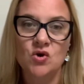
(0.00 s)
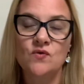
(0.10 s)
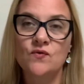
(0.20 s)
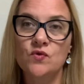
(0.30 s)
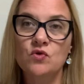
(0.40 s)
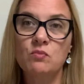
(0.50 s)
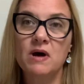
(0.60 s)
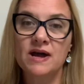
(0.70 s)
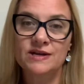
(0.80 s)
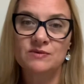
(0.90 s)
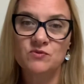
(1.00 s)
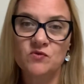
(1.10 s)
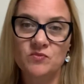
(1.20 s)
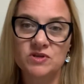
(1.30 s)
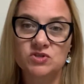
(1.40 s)
Full body
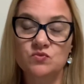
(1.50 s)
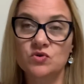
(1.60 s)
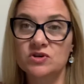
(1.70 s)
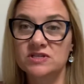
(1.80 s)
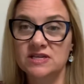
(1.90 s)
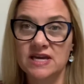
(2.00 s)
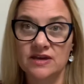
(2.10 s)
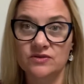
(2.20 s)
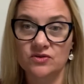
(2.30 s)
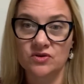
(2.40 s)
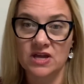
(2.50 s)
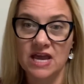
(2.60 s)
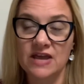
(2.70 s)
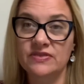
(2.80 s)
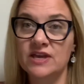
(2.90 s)
movements work together
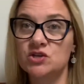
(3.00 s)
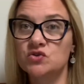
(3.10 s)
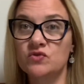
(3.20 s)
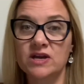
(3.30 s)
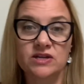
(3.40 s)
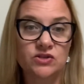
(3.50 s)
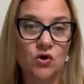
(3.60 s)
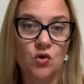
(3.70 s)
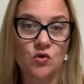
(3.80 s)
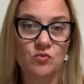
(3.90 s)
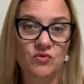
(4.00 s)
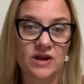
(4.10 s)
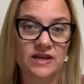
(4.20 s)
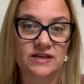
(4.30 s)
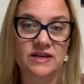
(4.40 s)
and they train the whole
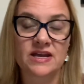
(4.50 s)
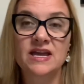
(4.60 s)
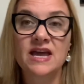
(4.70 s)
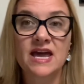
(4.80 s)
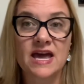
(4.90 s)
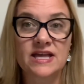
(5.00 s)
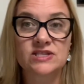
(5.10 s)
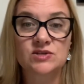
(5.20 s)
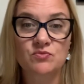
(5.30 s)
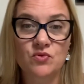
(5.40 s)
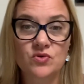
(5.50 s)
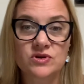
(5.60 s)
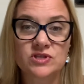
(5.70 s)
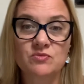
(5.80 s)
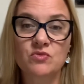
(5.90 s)
brain and
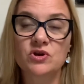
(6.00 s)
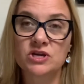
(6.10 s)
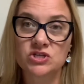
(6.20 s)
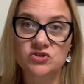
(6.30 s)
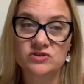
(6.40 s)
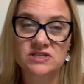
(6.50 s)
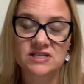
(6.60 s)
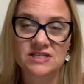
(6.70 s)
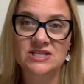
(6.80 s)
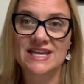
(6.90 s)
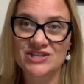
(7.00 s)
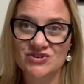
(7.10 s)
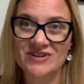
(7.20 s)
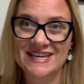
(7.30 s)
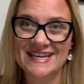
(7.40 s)
support the more
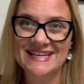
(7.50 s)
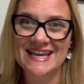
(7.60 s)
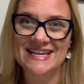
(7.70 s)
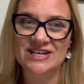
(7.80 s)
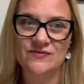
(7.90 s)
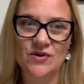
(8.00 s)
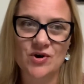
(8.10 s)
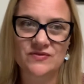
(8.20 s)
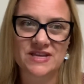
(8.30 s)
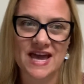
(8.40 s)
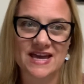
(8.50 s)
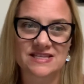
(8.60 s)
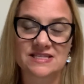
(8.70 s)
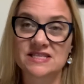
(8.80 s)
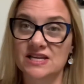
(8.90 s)
intricate and involved
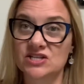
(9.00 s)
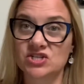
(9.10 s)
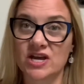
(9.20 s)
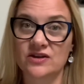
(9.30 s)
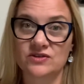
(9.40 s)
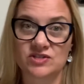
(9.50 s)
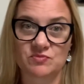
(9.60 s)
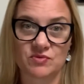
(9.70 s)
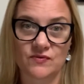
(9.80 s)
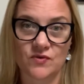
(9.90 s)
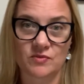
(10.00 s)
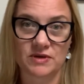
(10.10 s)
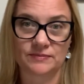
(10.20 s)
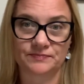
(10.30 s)
tasks that a child is performing.